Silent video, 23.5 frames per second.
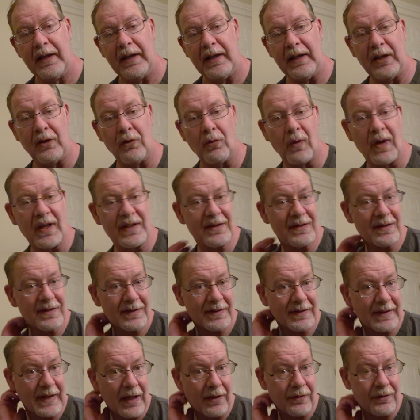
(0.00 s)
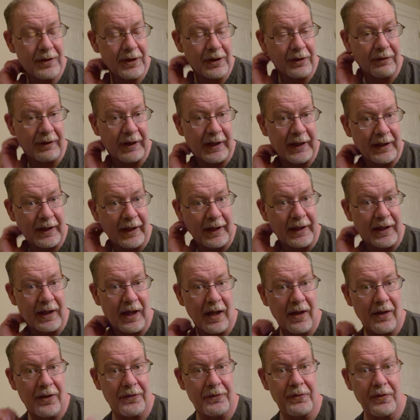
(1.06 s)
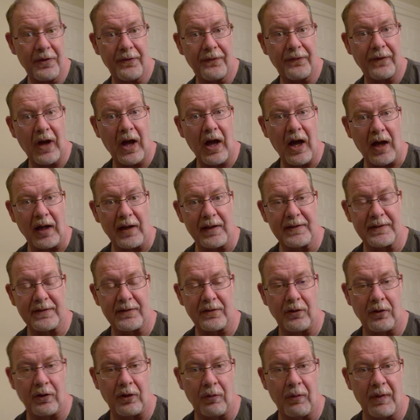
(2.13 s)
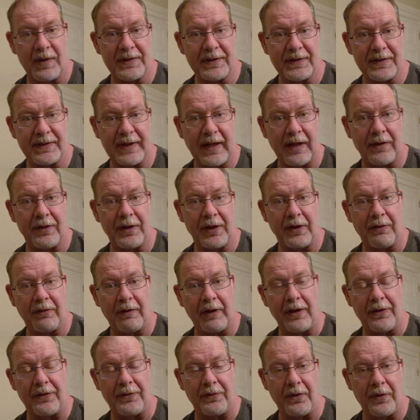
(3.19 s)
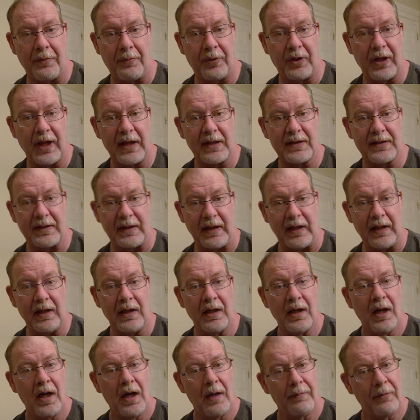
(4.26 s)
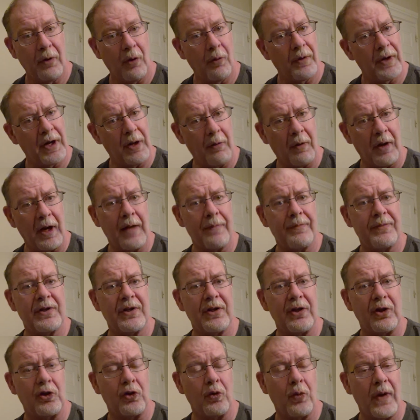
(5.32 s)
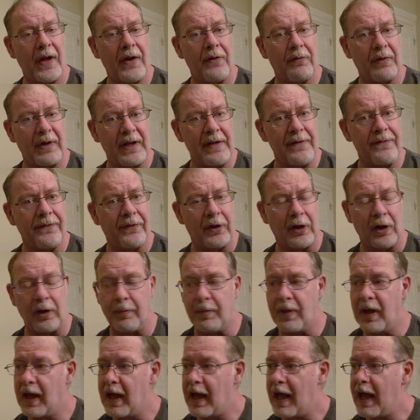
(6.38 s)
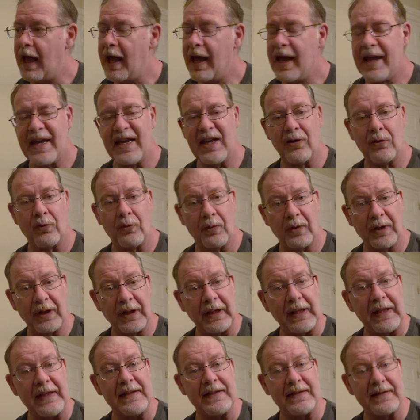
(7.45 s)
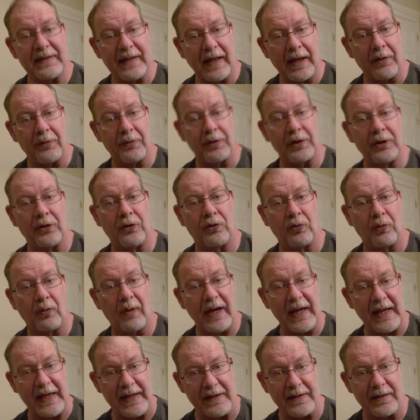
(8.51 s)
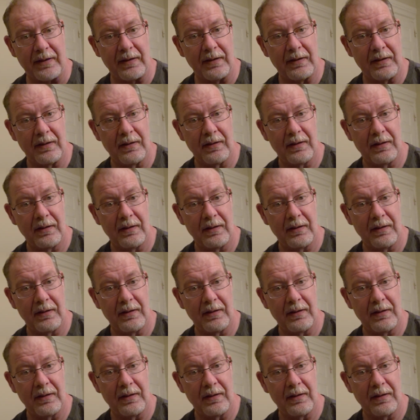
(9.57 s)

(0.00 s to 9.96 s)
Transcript: it wasn't sounding great like on through the Vox, or it wasn't sounding great through the Plexi. But when I went up to the twin reverb, it really sounded great.